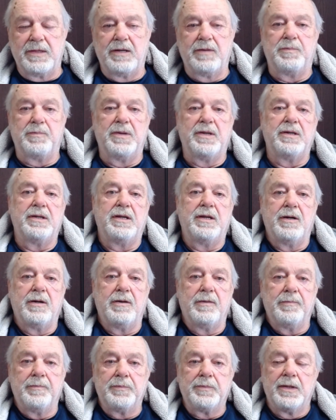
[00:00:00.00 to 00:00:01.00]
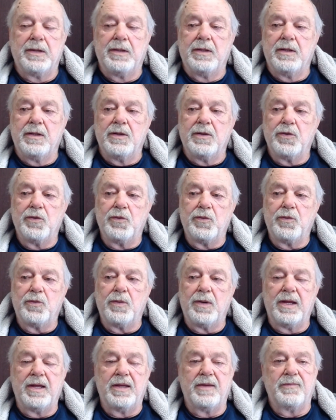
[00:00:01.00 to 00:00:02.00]
have been here who
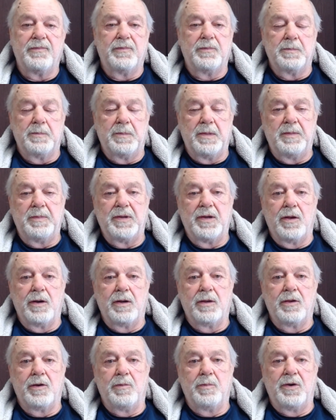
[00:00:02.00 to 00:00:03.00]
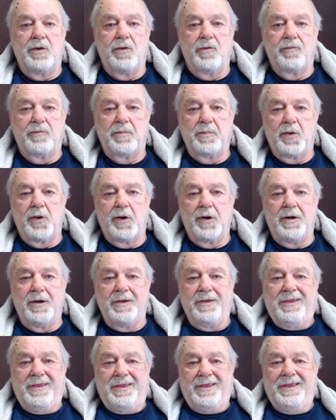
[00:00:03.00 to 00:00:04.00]
have maybe gone a little bit overboard,
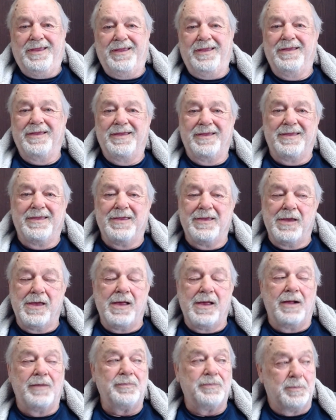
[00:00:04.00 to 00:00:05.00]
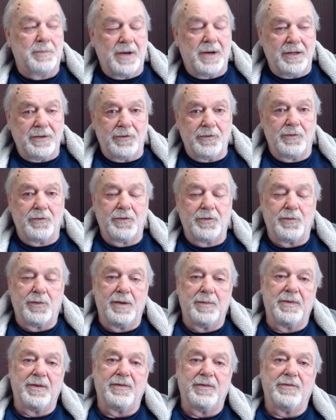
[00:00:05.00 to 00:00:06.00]
buy their own
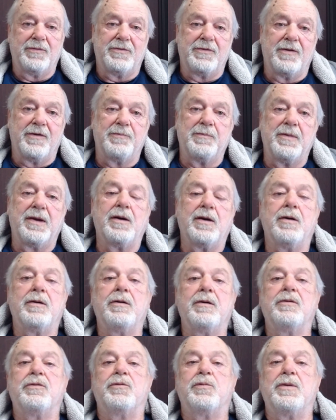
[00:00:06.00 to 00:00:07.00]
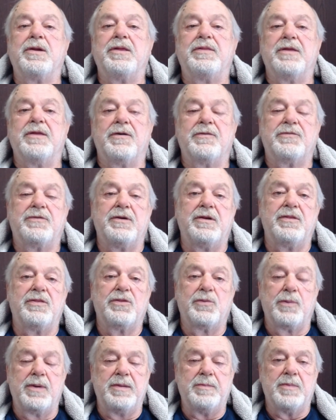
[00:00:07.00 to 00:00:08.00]
equipment and stuff, make 120,000 in
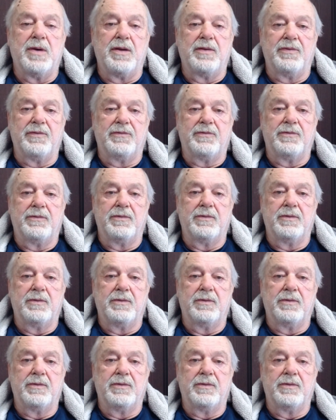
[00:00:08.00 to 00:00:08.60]
3 months.